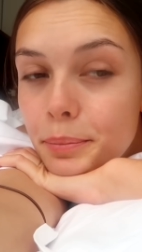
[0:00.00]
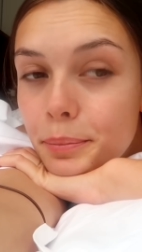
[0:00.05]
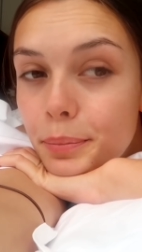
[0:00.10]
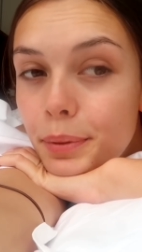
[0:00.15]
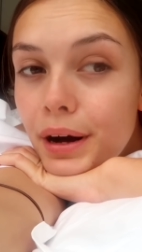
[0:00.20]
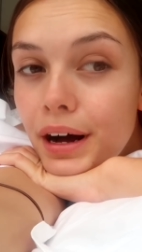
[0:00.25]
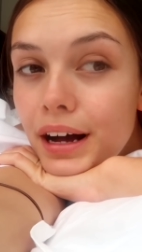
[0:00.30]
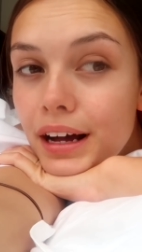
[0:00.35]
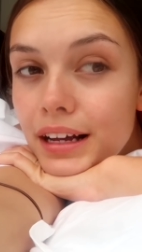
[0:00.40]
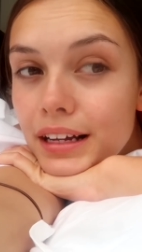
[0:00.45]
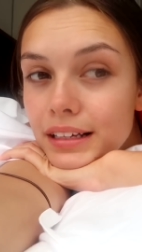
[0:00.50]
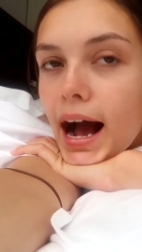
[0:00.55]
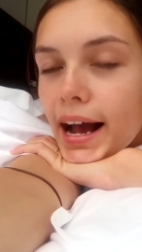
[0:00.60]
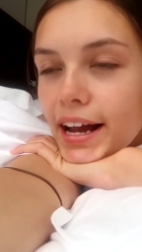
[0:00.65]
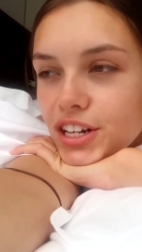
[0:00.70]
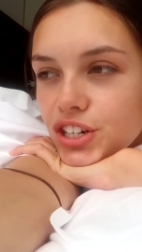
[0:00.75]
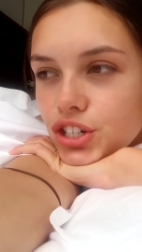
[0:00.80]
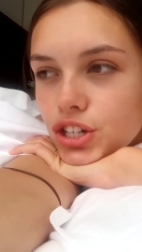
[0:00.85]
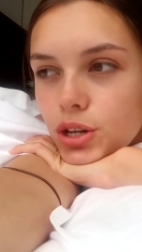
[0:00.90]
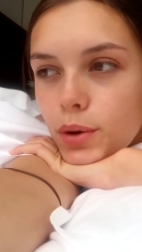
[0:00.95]
but
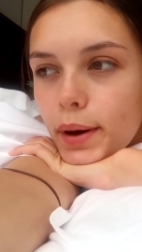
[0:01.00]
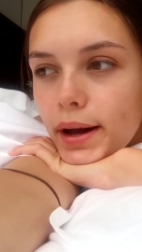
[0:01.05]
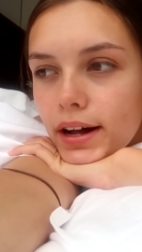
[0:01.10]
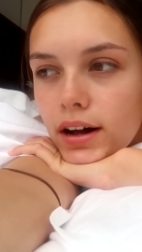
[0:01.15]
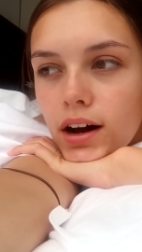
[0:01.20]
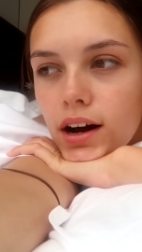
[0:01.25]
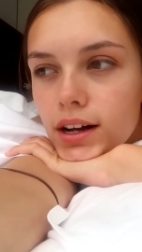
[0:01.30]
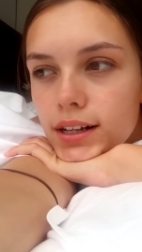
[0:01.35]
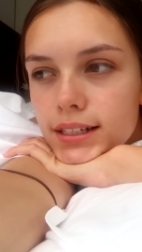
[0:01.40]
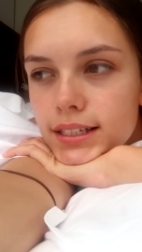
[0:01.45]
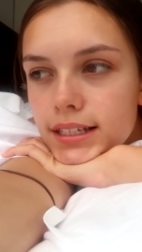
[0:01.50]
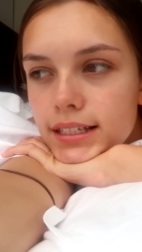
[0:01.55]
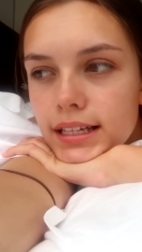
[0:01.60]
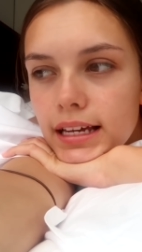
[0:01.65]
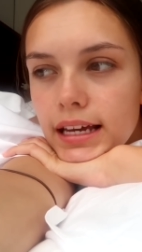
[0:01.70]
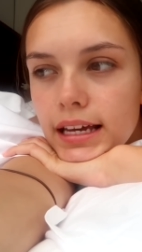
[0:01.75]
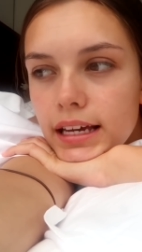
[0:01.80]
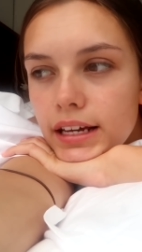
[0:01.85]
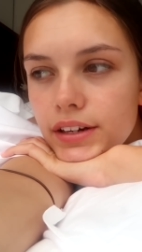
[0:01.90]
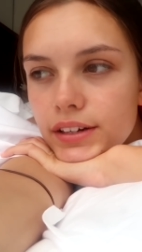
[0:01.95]
I just know I can't
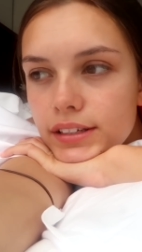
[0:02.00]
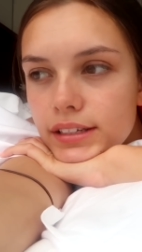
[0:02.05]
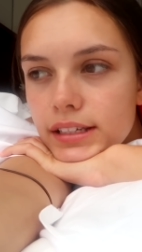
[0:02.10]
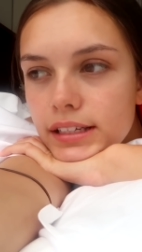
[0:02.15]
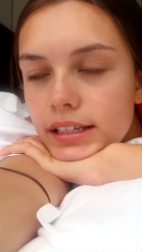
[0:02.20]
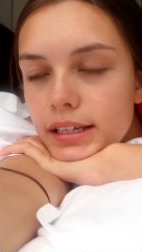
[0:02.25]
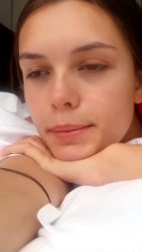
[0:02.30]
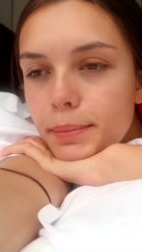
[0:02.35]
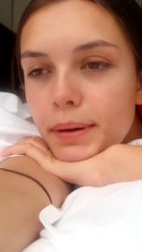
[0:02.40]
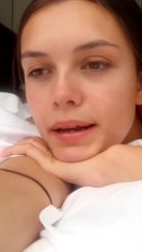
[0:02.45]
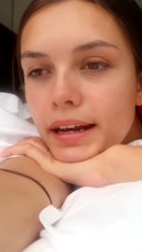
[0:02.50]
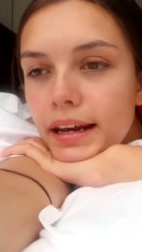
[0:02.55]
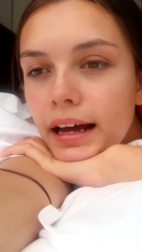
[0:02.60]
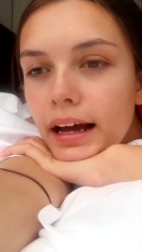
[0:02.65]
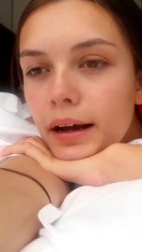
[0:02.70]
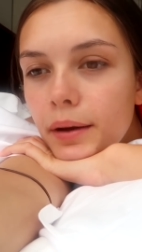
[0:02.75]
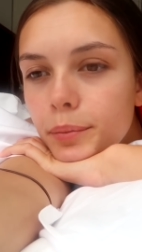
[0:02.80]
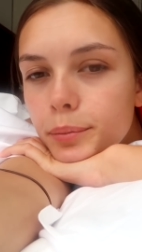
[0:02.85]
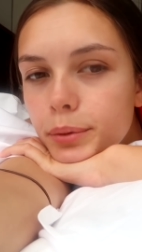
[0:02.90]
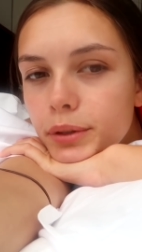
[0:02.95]
stay here and sleep and
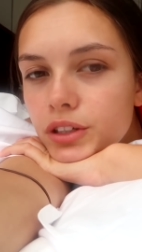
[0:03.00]
nap.